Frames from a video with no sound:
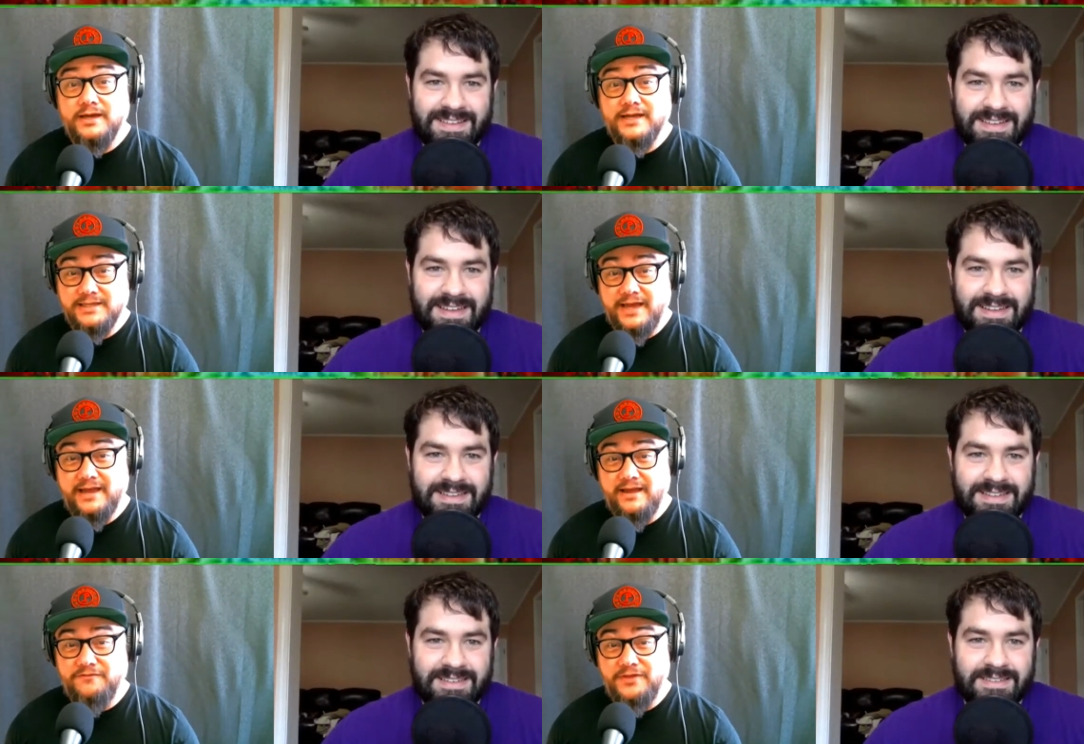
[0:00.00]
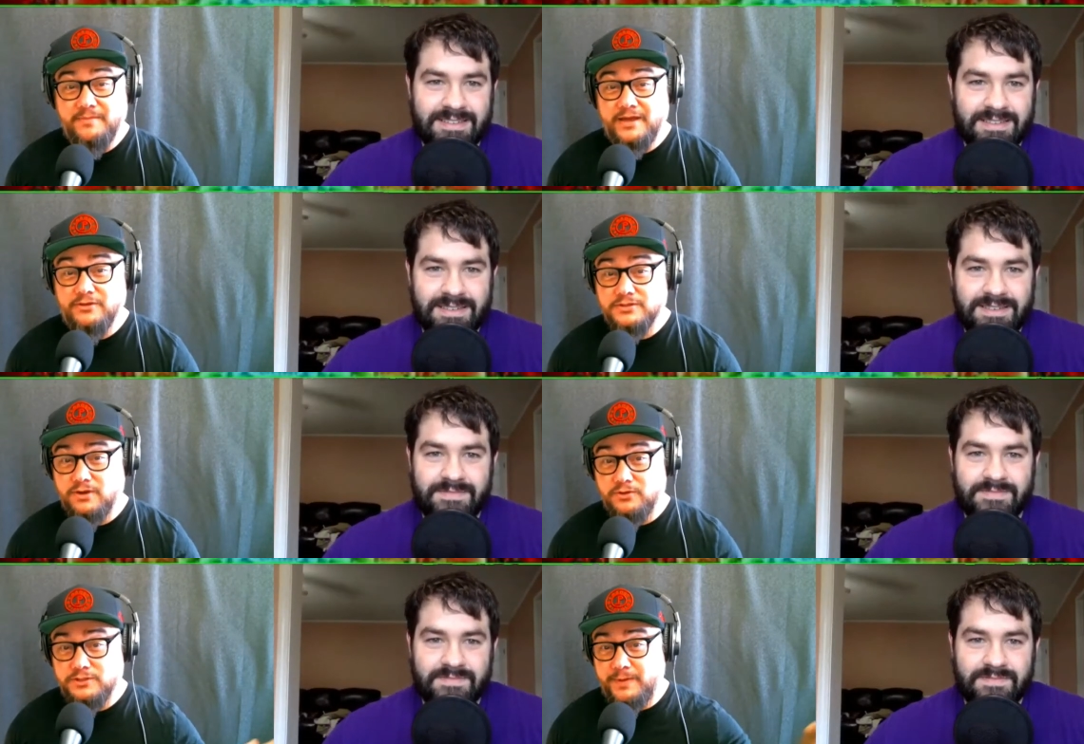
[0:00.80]
Speaker 1: It's like if they made those
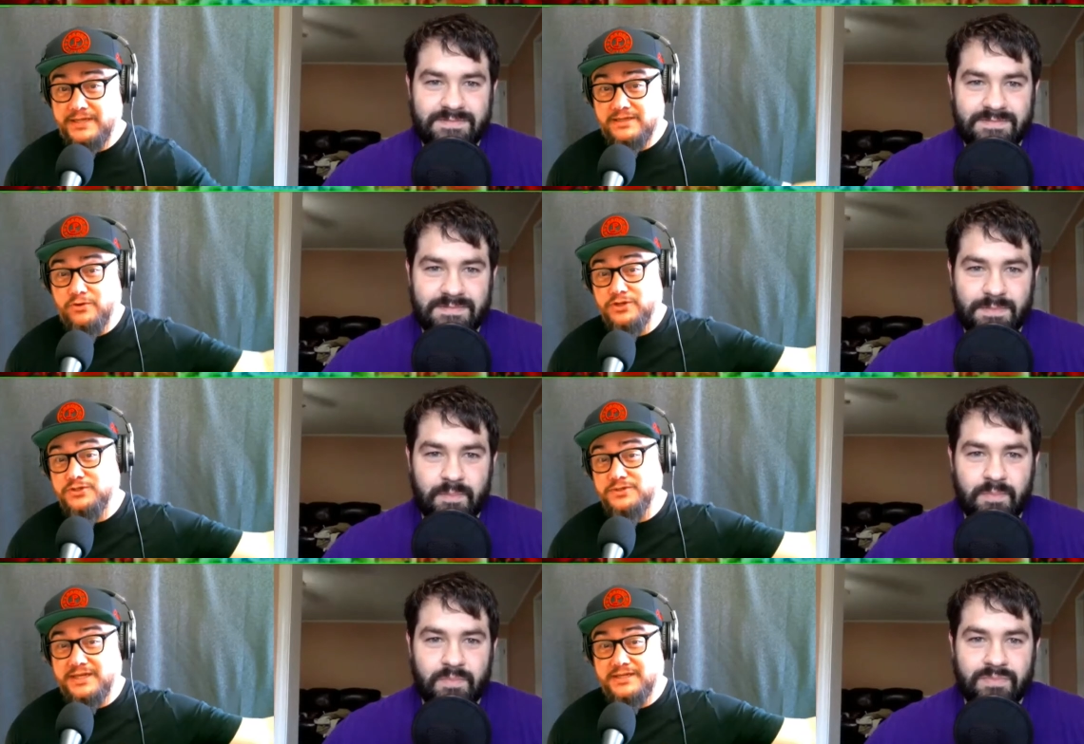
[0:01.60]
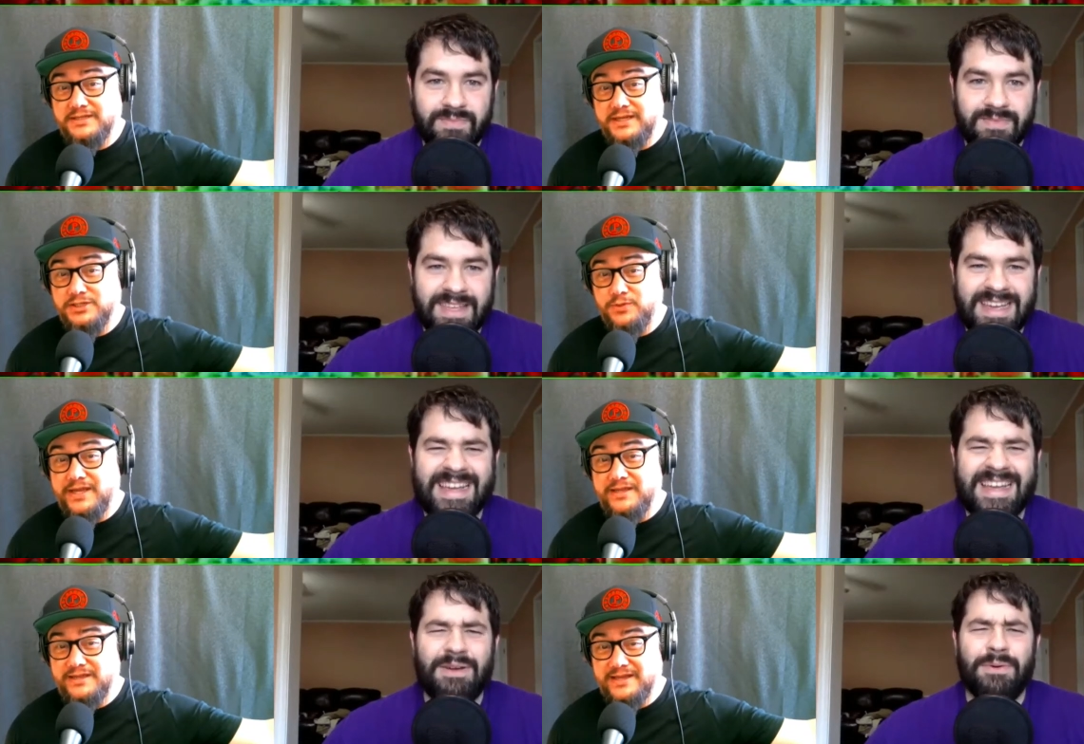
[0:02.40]
Old Spice commercials in in
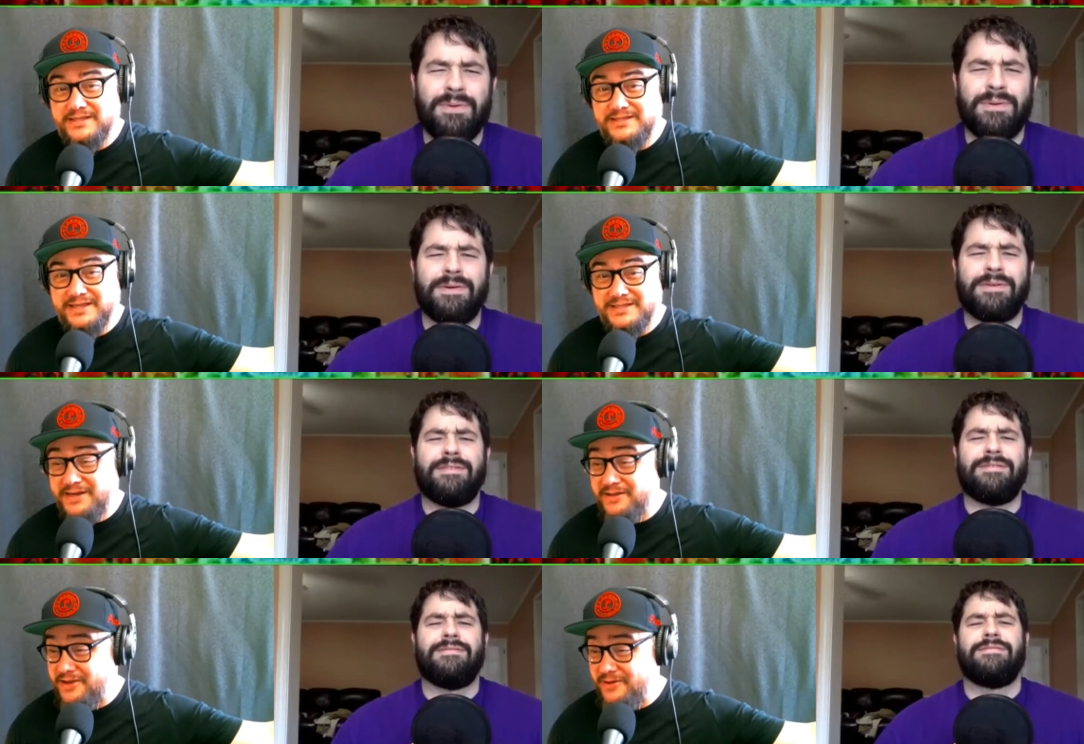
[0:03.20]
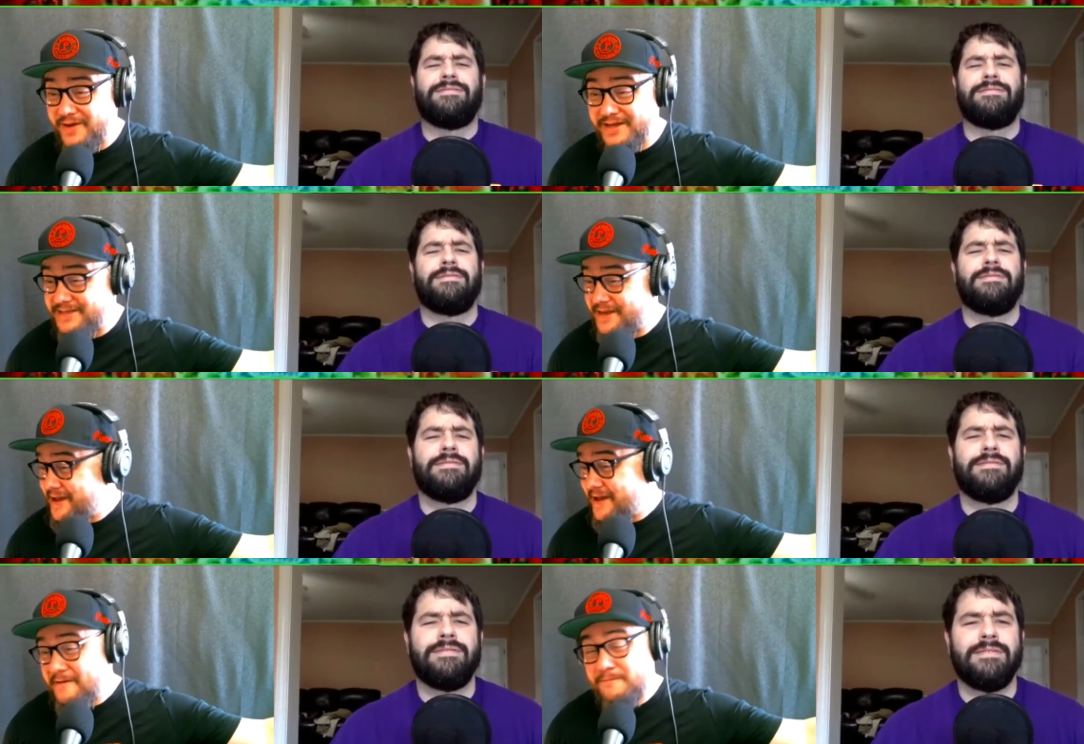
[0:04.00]
Sweden in, instead of the U.S.
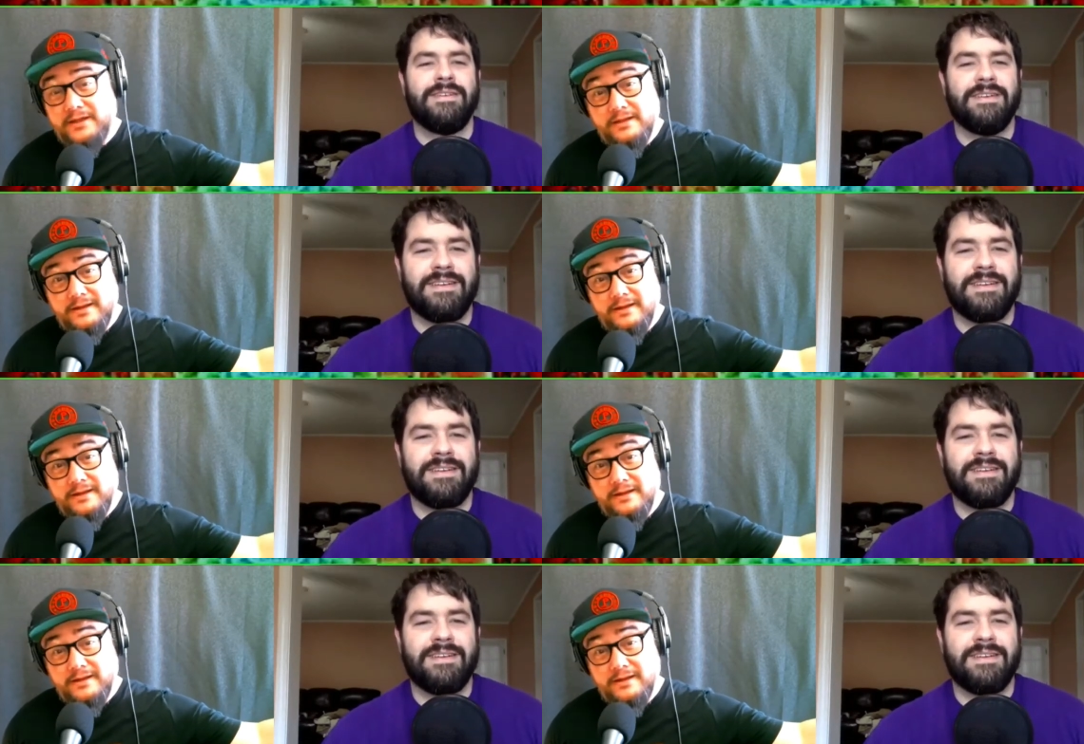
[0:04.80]
But